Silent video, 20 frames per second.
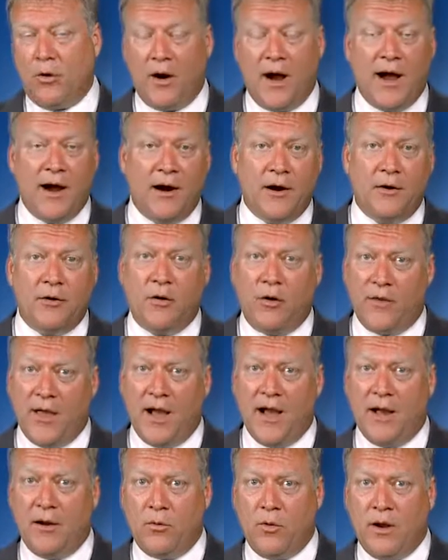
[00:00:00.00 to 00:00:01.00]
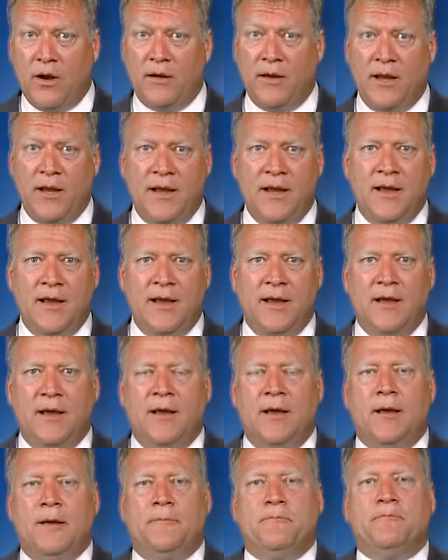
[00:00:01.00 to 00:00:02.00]
or higher on the highway,
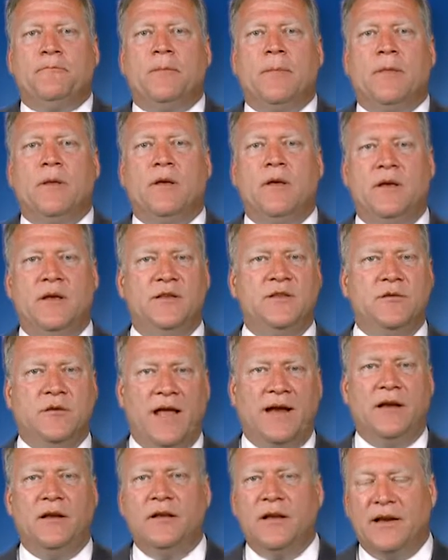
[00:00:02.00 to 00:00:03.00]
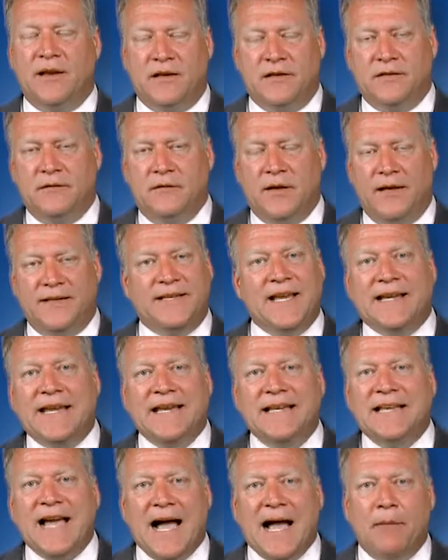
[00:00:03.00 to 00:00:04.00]
it's like a
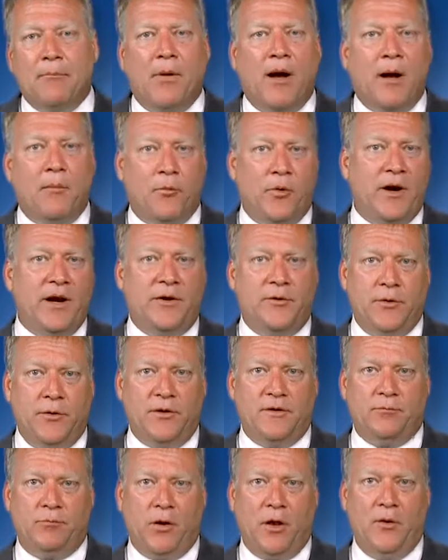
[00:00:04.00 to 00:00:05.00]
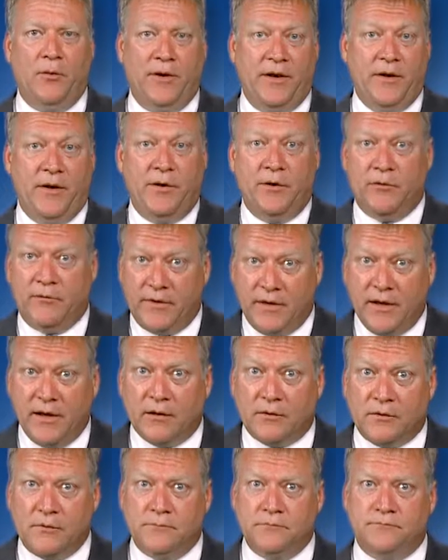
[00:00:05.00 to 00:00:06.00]
ticking time bomb ready to explode into your
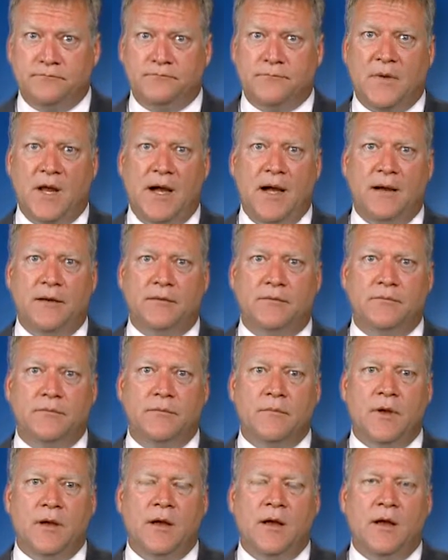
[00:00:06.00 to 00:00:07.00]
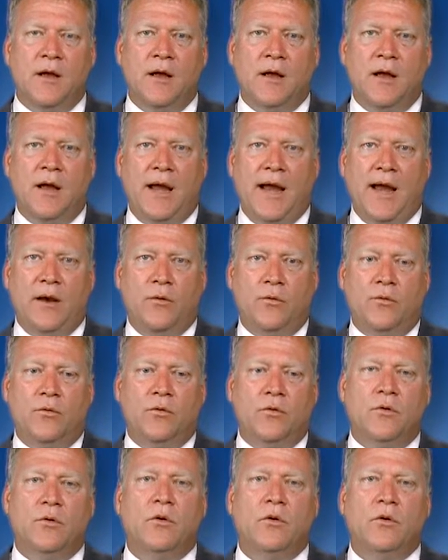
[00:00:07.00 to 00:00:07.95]
vehicle. And